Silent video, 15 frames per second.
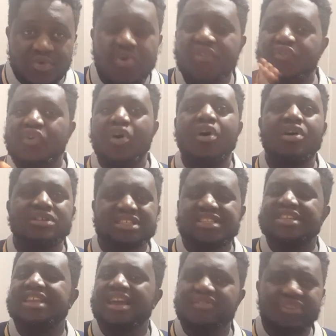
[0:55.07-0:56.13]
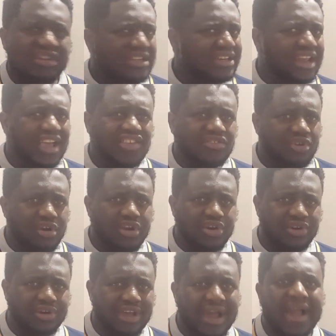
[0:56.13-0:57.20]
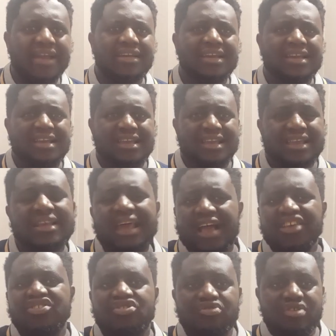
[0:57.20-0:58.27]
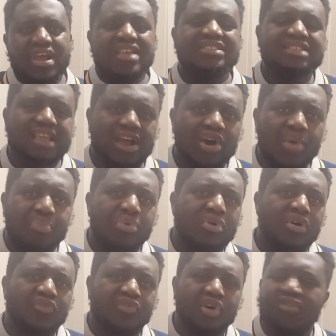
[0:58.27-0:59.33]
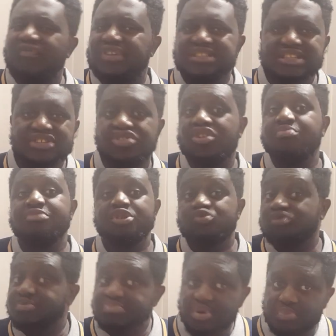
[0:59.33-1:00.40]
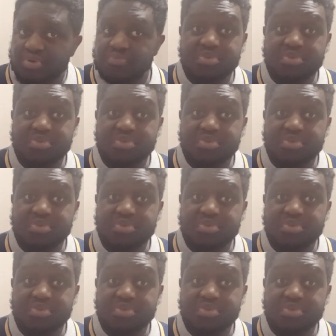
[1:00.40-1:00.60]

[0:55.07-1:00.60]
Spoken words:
We've all seen everything that's going on. And it has raised a couple of conversation between people.